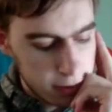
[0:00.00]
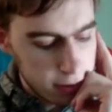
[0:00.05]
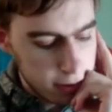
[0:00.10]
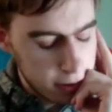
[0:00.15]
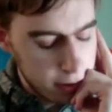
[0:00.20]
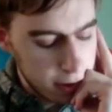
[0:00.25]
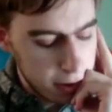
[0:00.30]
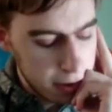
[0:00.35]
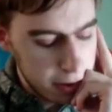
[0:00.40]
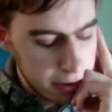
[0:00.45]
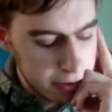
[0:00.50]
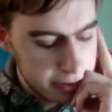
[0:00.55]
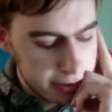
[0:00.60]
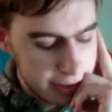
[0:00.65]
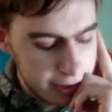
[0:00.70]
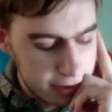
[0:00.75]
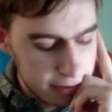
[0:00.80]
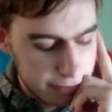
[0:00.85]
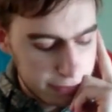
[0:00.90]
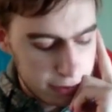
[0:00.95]
Oh,
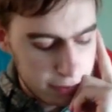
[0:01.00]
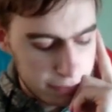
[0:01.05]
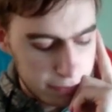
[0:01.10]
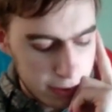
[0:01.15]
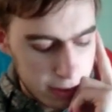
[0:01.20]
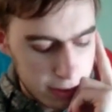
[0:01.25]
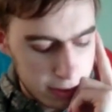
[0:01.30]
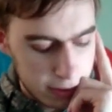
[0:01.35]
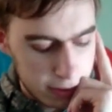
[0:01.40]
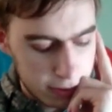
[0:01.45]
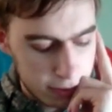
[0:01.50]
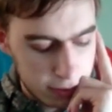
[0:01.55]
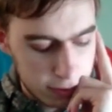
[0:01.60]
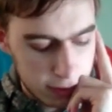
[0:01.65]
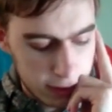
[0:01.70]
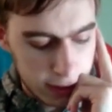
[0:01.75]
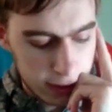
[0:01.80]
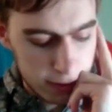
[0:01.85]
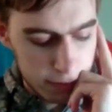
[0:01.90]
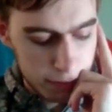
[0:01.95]
thank you for the
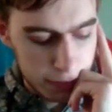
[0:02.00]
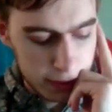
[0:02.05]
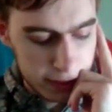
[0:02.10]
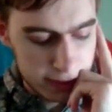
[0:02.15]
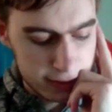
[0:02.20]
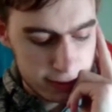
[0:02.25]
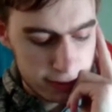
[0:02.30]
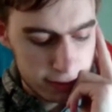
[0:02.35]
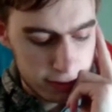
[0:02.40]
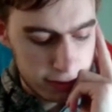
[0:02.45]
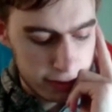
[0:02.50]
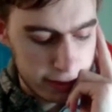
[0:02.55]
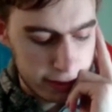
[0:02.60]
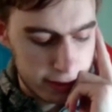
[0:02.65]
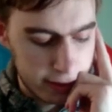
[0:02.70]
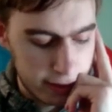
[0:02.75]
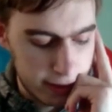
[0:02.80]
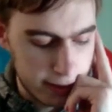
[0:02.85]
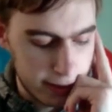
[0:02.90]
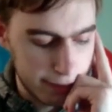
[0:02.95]
follow, Blazing
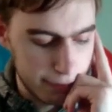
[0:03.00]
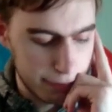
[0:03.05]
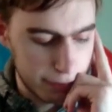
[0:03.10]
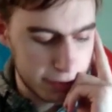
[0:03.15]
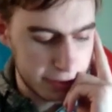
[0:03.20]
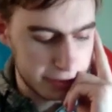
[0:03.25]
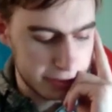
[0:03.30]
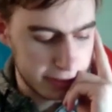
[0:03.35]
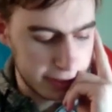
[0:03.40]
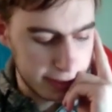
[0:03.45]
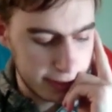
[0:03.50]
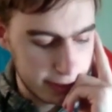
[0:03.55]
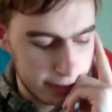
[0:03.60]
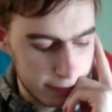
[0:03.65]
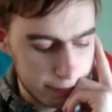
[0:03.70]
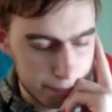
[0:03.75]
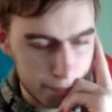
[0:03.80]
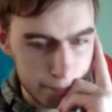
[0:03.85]
Clan. I appreciate it.